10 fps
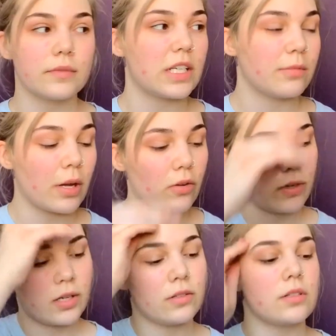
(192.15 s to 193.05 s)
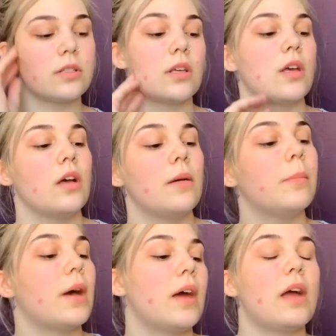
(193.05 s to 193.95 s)
did my own nails,
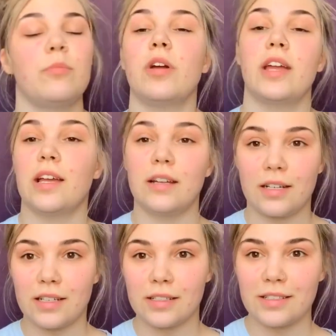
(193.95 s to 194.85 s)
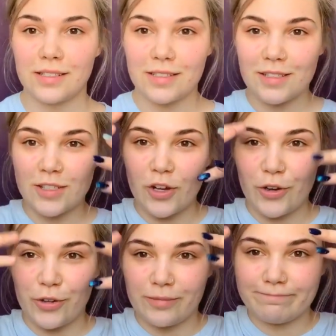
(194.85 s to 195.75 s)
but I'm right-handed,
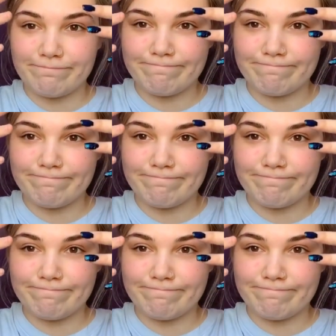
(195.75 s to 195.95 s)
so